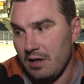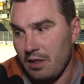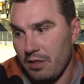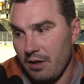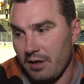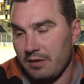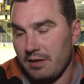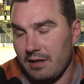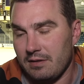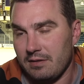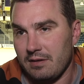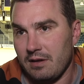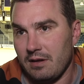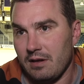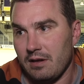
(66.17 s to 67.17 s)
thought
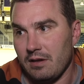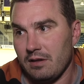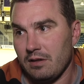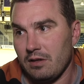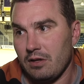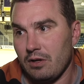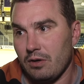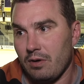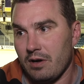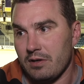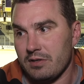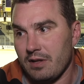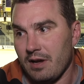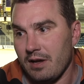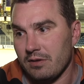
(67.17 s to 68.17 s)
that our
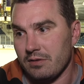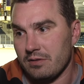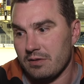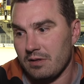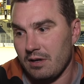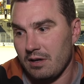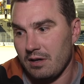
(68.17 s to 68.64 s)
styles